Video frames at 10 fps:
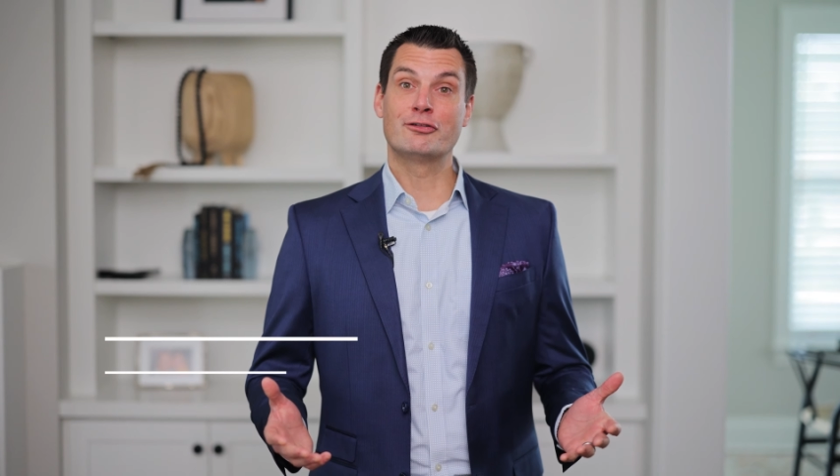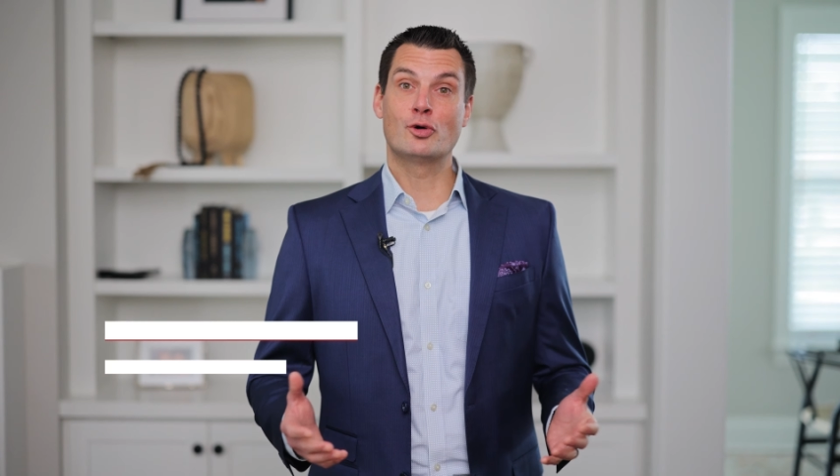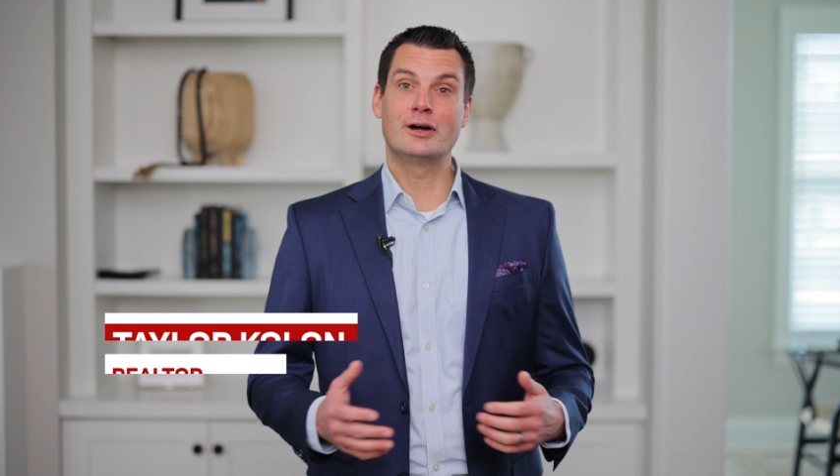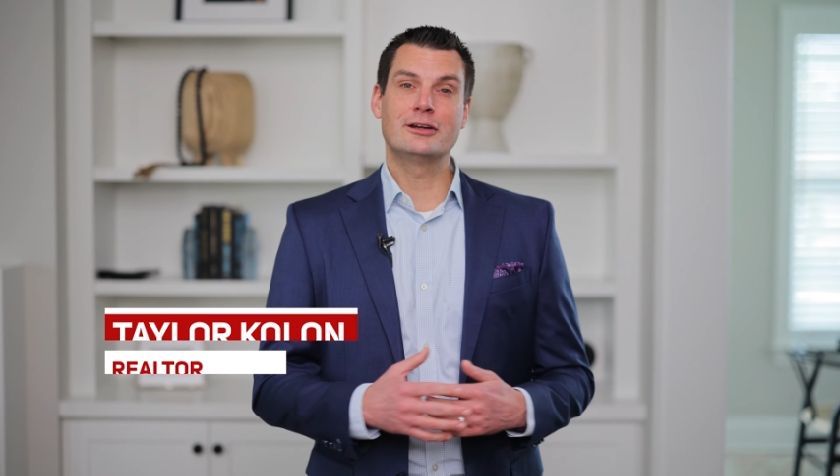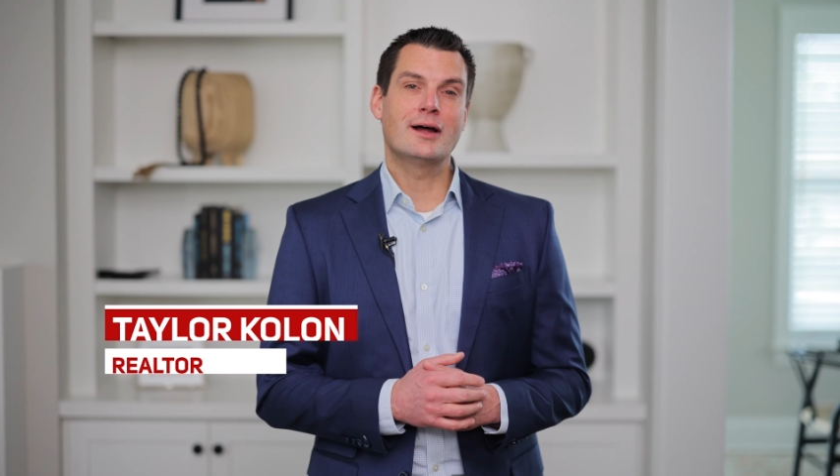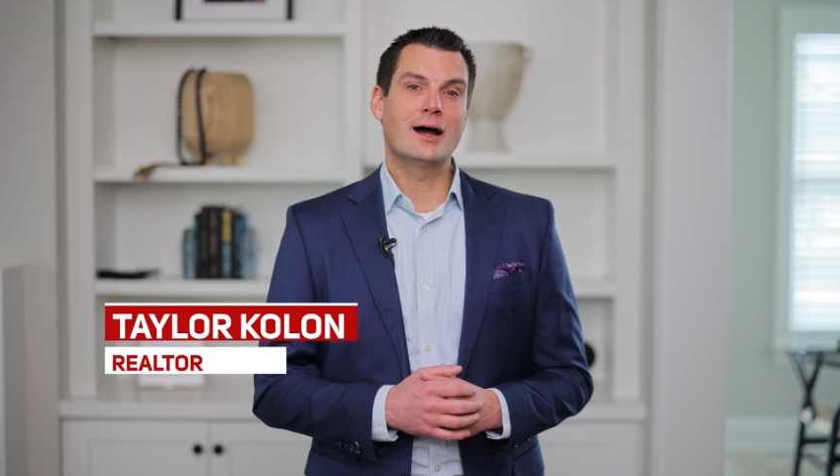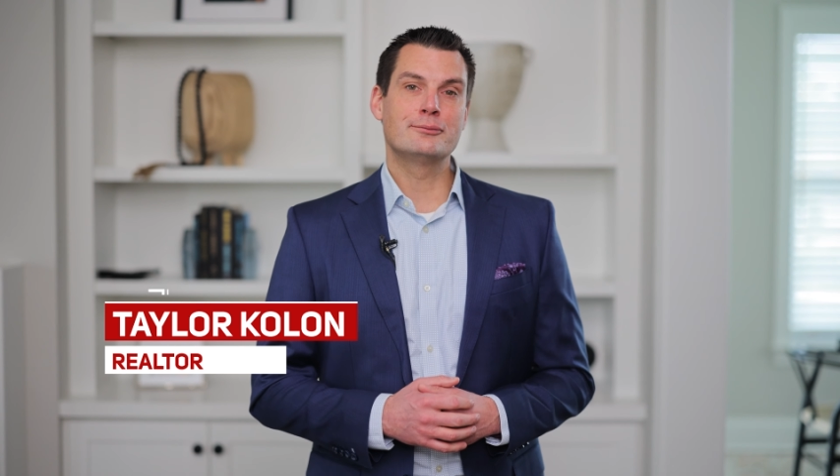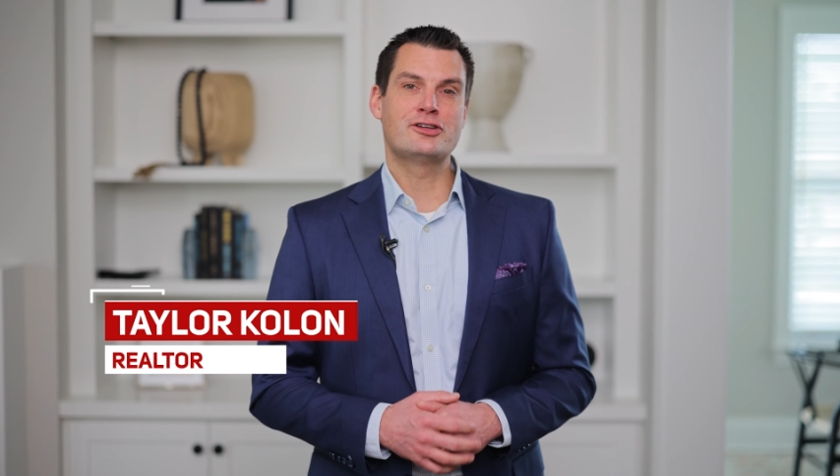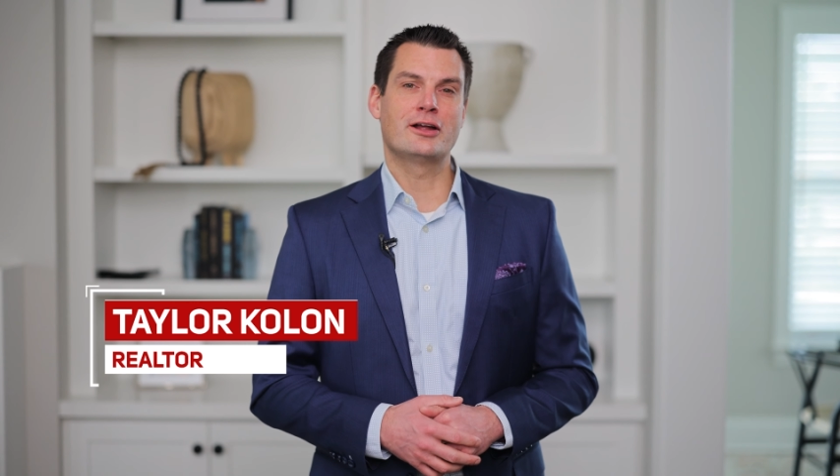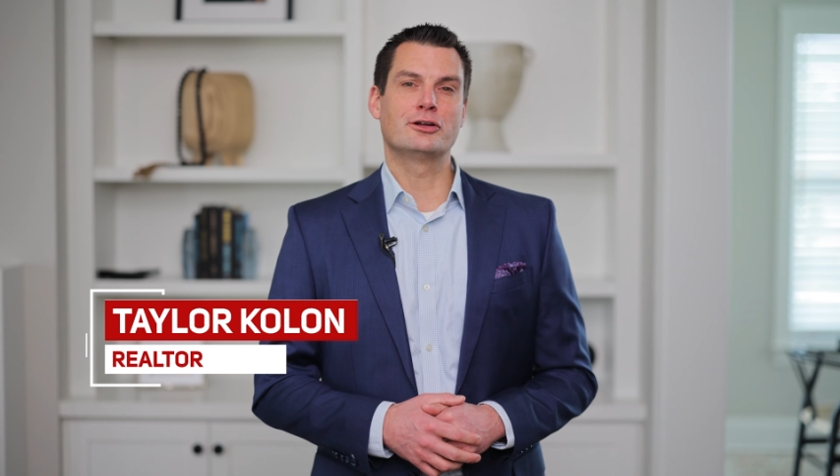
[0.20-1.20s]
everyone,
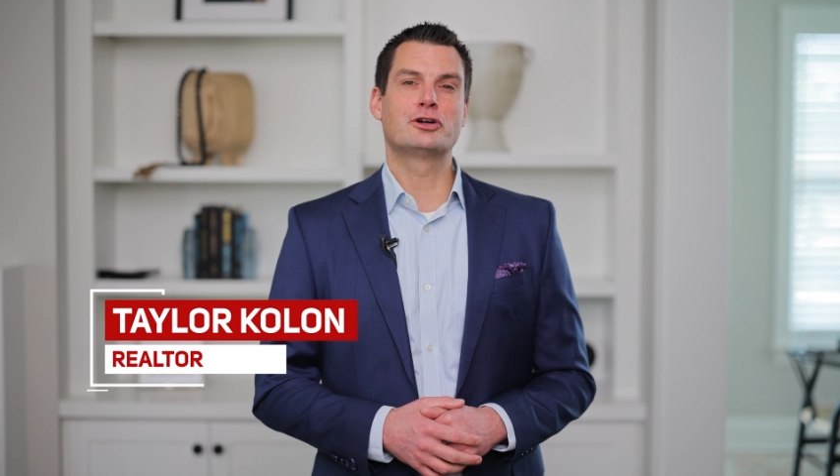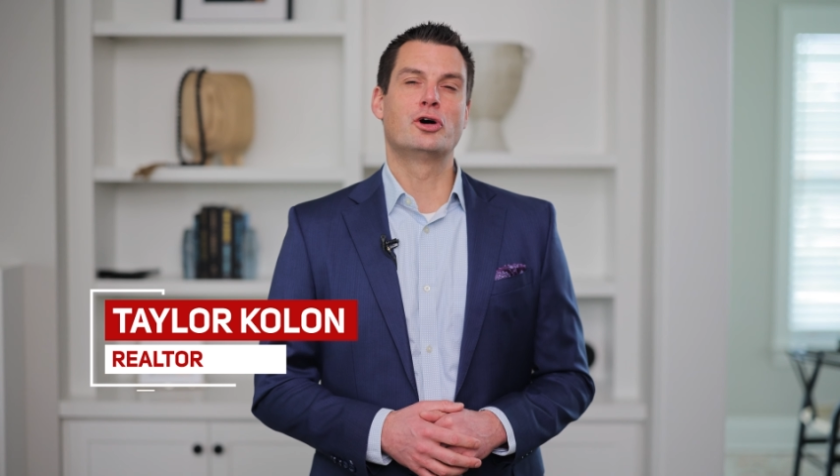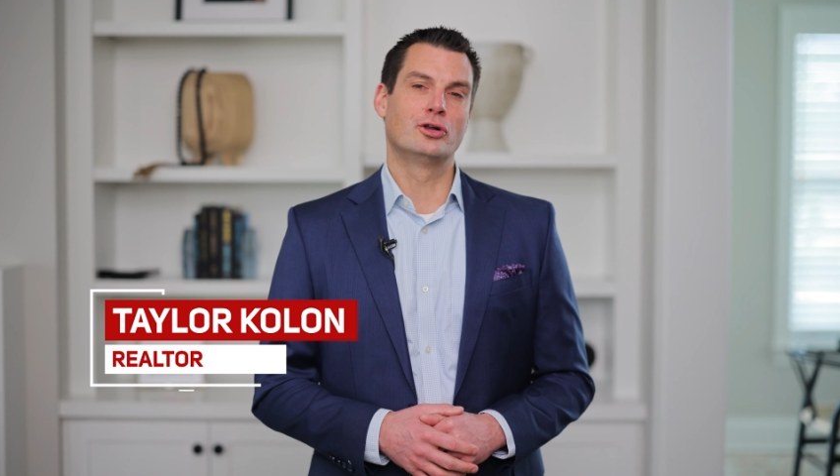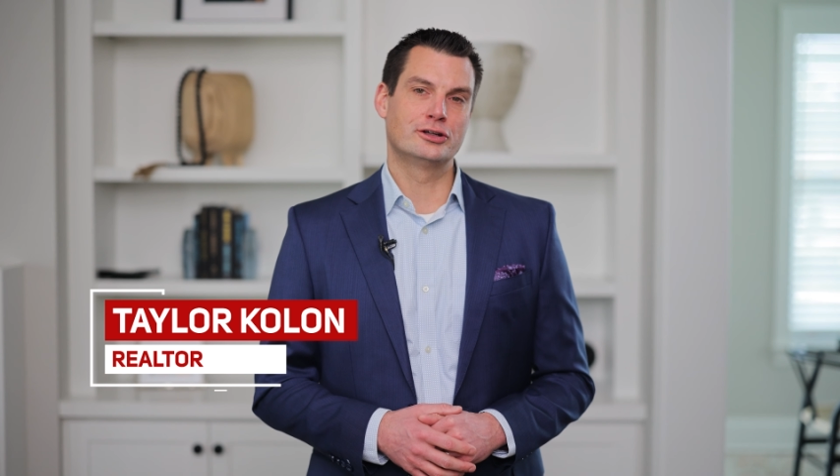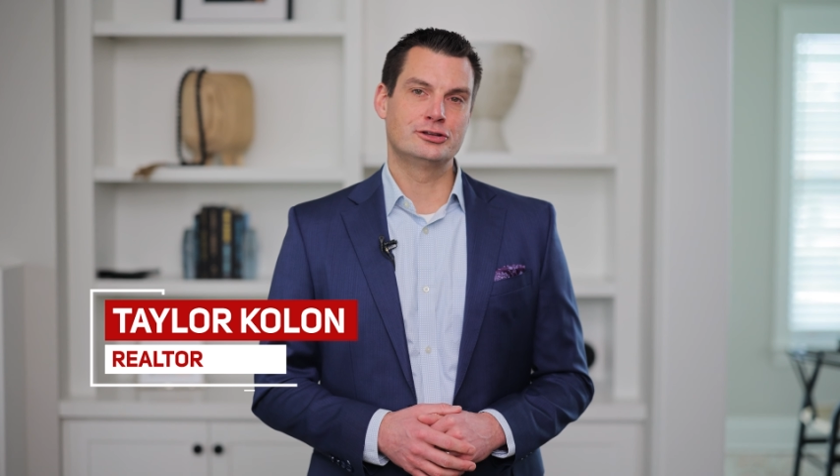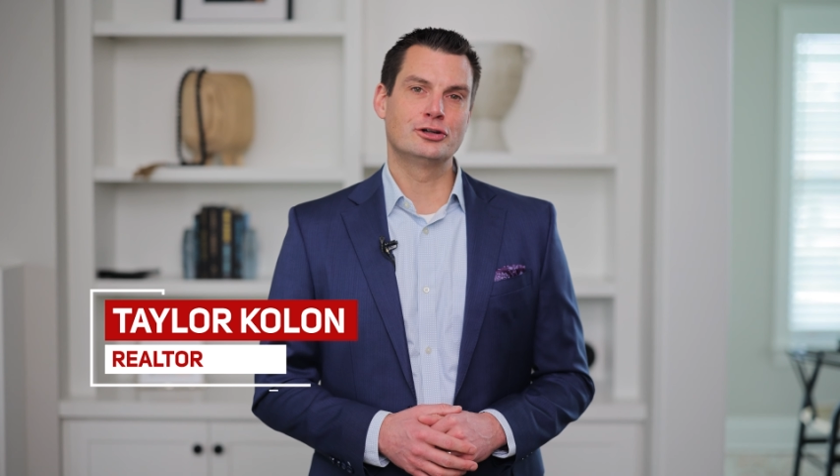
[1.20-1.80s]
I'm Taylor Kolon,